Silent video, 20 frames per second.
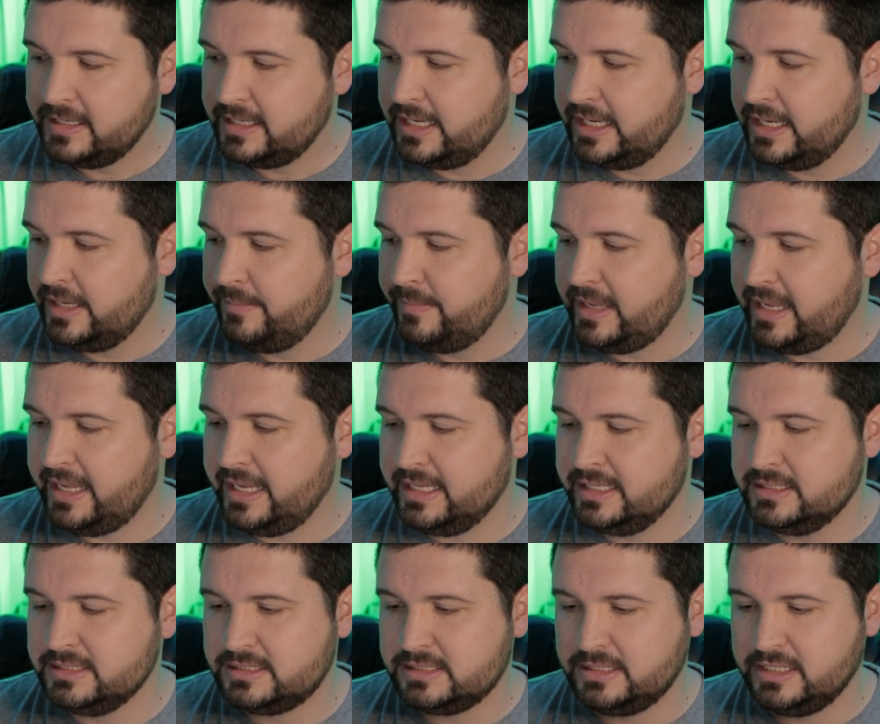
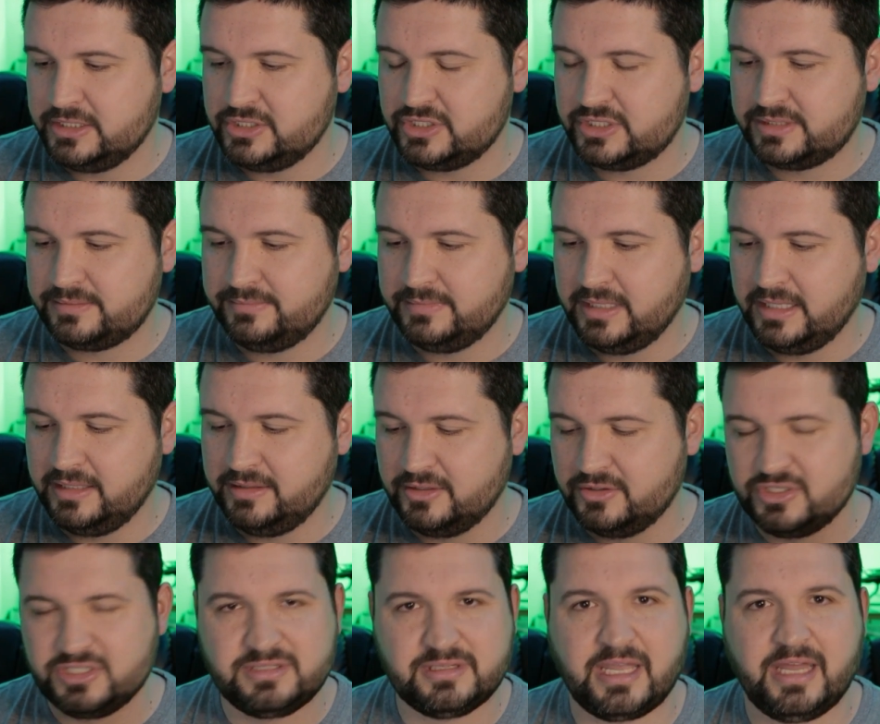and they're
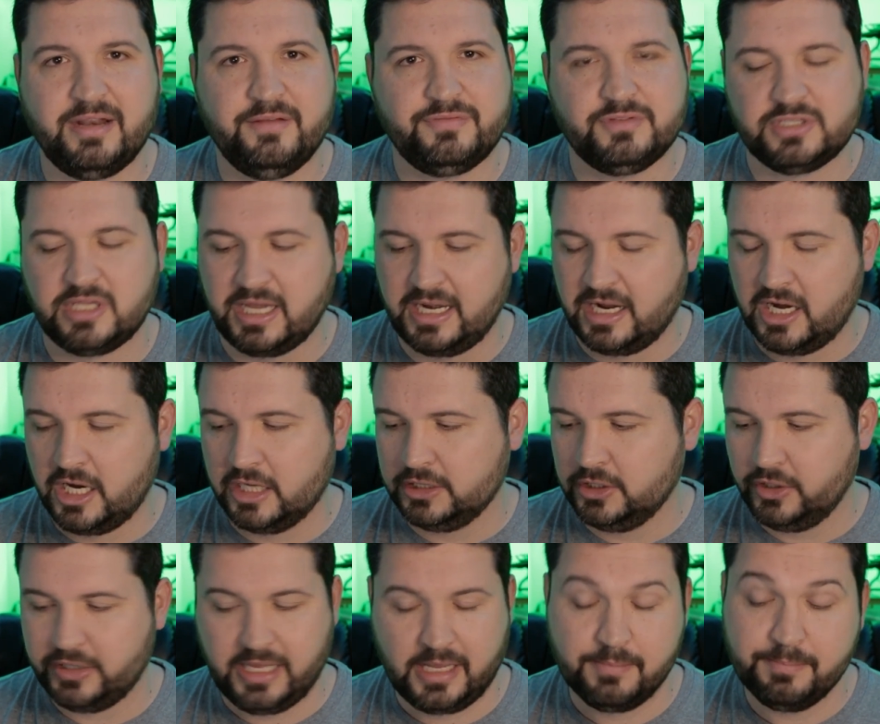just kind of odd
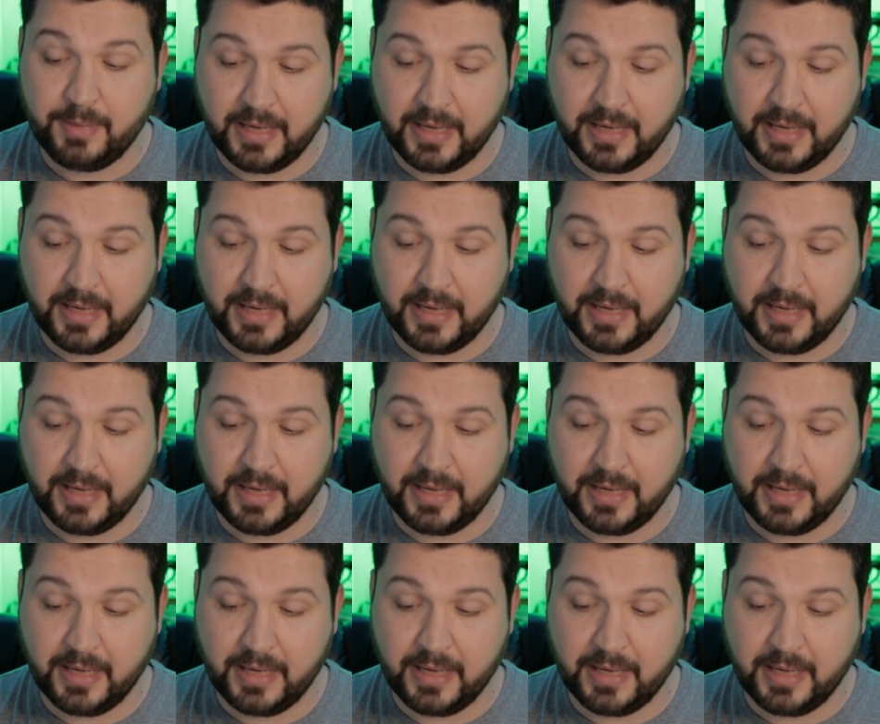looking.